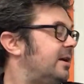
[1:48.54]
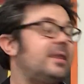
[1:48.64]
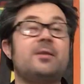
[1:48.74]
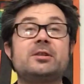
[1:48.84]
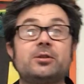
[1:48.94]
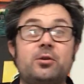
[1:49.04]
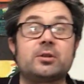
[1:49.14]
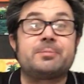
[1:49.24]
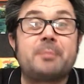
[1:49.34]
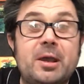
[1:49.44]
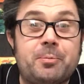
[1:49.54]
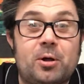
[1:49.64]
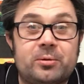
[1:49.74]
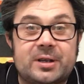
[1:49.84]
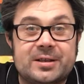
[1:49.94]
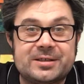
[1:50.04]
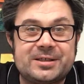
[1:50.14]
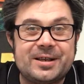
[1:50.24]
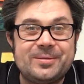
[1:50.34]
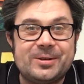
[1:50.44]
There is, of course, maypole
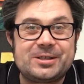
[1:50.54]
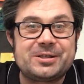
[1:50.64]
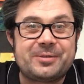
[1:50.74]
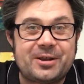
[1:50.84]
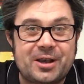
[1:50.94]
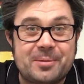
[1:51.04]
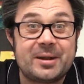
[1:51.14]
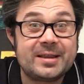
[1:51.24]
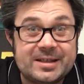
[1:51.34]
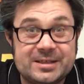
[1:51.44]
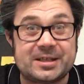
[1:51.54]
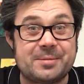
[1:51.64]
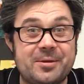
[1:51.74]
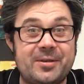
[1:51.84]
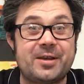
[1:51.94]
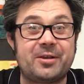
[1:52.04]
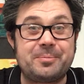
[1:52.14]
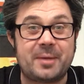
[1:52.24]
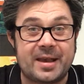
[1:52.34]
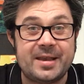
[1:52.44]
dancing, which is very common at this time of year in
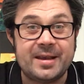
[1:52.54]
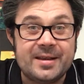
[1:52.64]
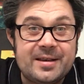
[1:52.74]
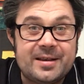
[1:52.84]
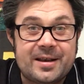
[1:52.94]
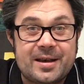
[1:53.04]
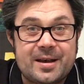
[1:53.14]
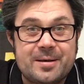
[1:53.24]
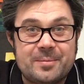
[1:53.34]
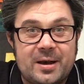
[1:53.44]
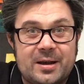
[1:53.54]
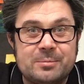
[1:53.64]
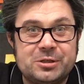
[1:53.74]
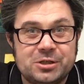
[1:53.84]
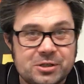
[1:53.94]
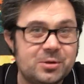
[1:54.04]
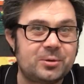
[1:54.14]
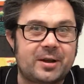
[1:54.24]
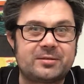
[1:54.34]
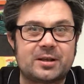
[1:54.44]
May. I'm sure
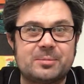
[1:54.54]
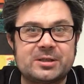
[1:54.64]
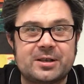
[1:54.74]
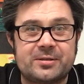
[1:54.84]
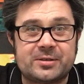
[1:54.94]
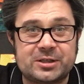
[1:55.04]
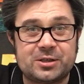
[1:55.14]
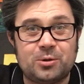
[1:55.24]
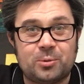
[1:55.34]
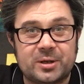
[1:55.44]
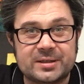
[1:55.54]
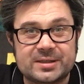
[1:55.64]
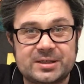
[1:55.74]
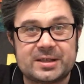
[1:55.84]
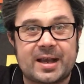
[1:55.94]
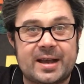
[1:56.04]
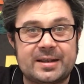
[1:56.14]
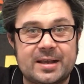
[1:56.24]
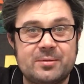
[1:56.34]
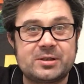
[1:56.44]
that I've done it myself at school once,
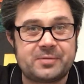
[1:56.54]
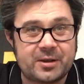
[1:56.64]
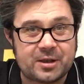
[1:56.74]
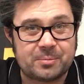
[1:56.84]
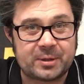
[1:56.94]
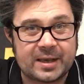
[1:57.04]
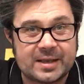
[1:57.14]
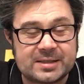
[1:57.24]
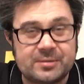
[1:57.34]
and it was very complicated.